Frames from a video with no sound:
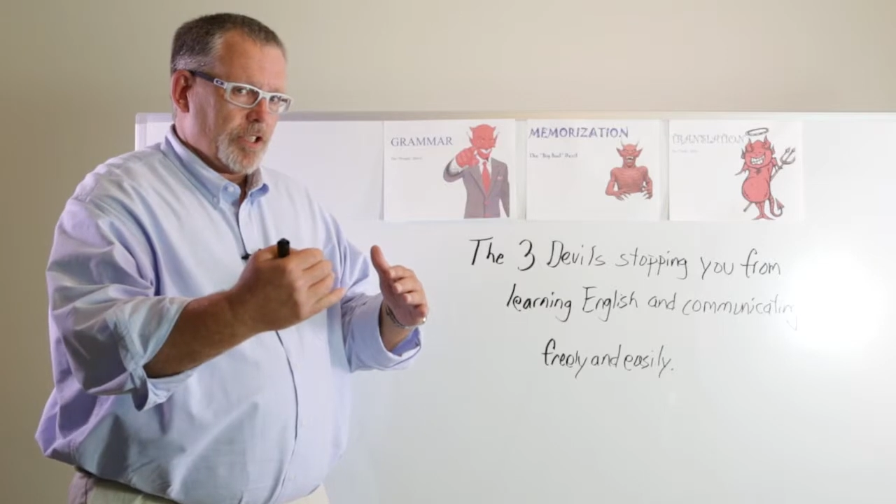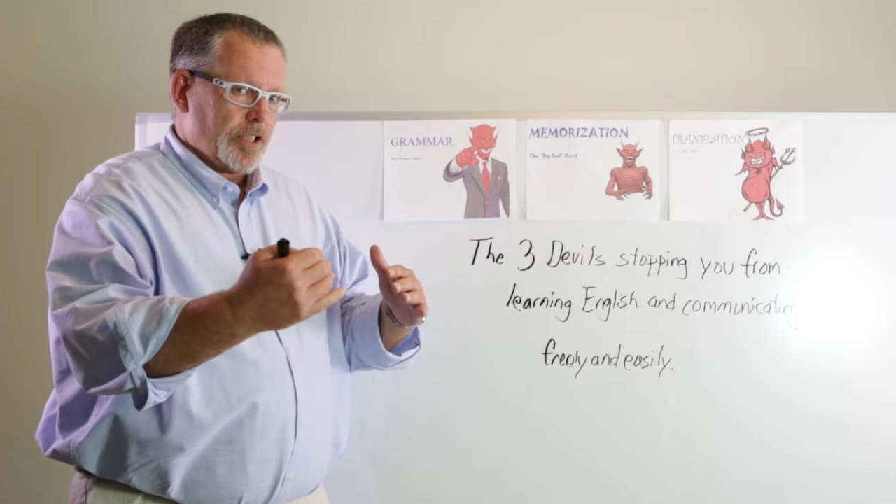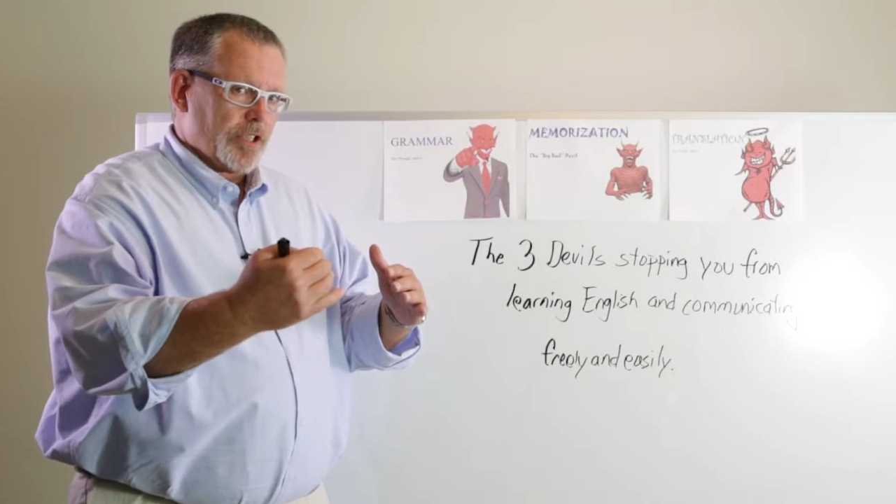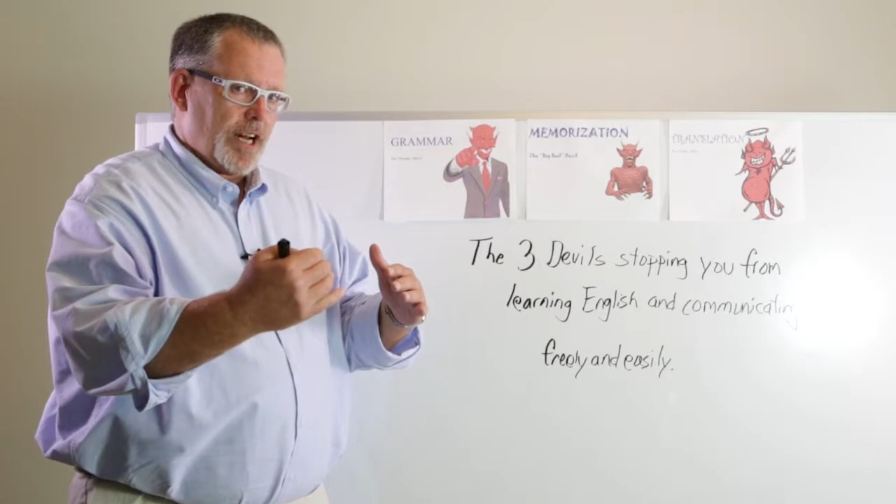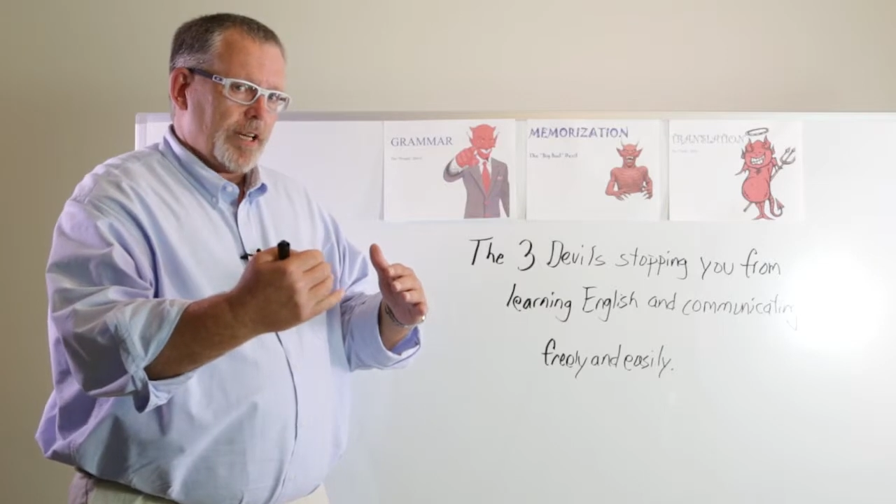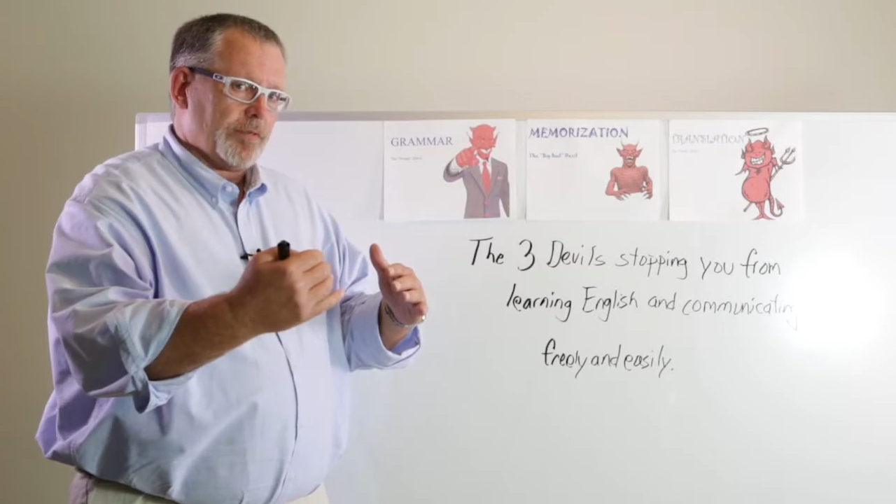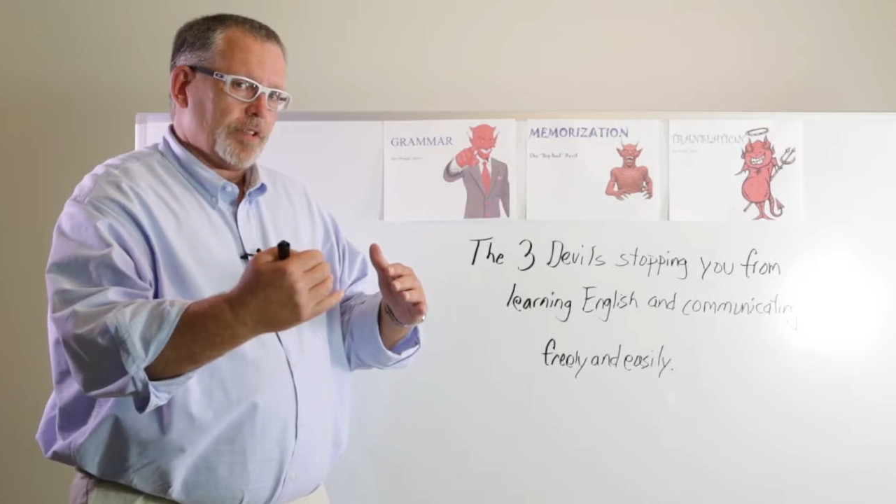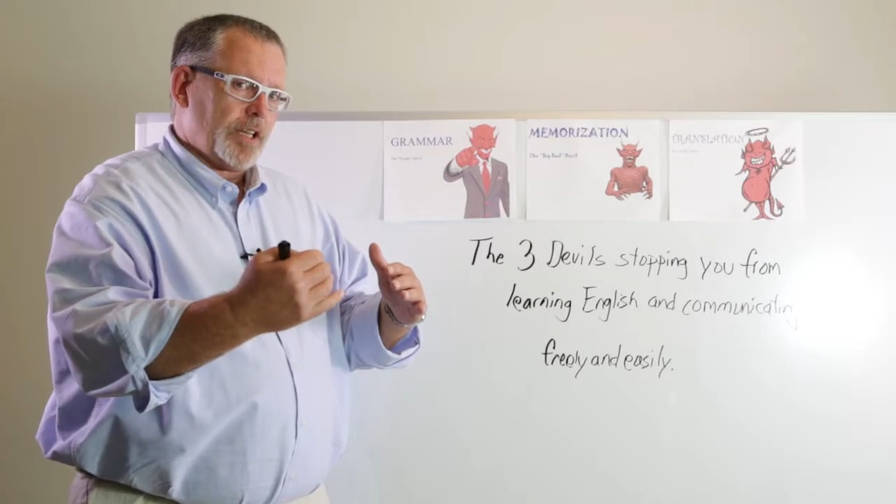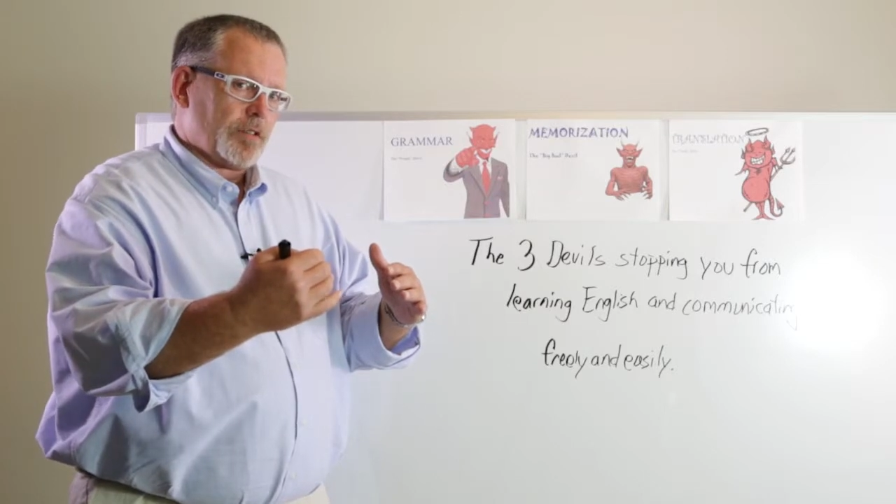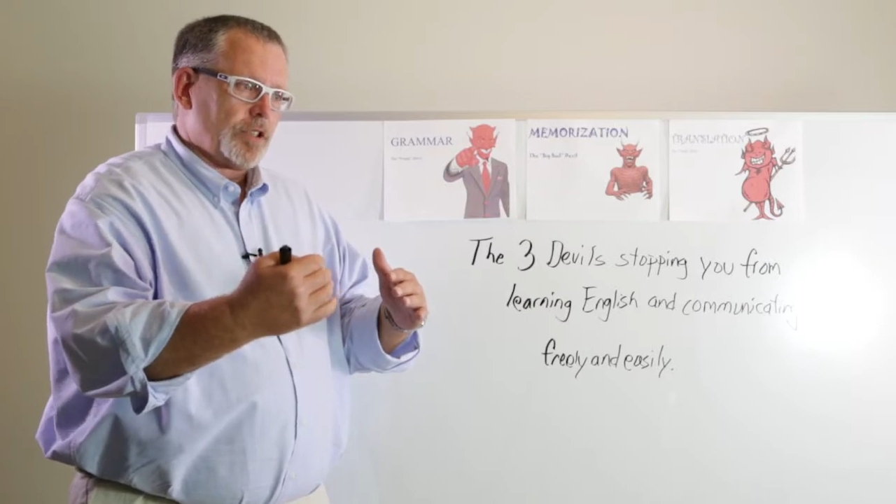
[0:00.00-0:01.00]
in your
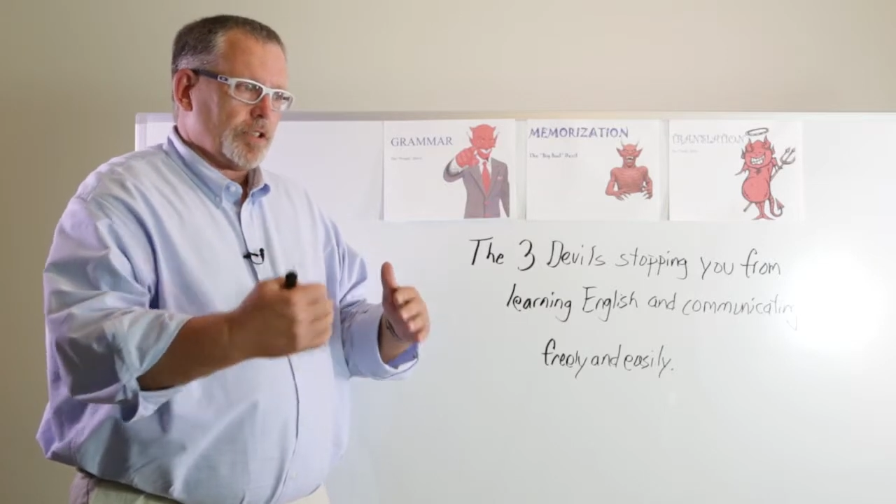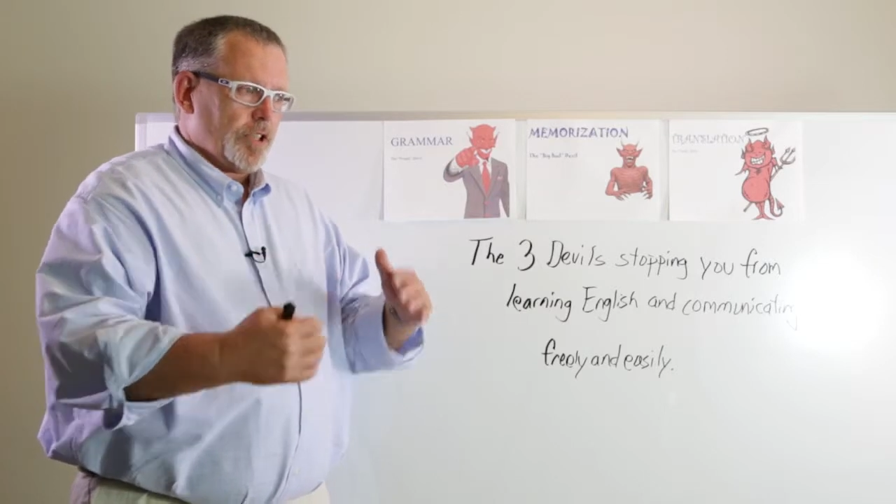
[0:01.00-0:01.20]
native language,